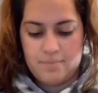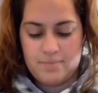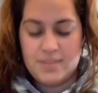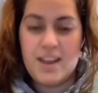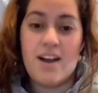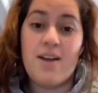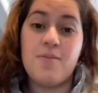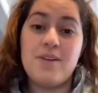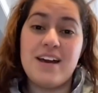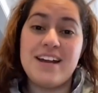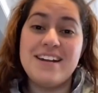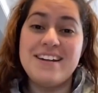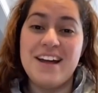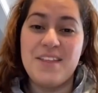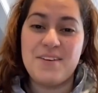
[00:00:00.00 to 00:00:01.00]
We got
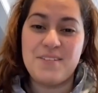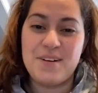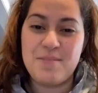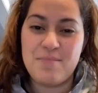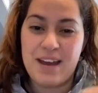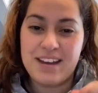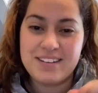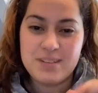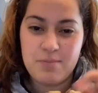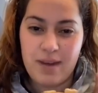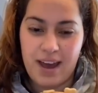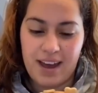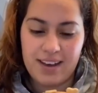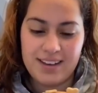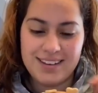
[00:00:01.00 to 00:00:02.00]
another one back to back.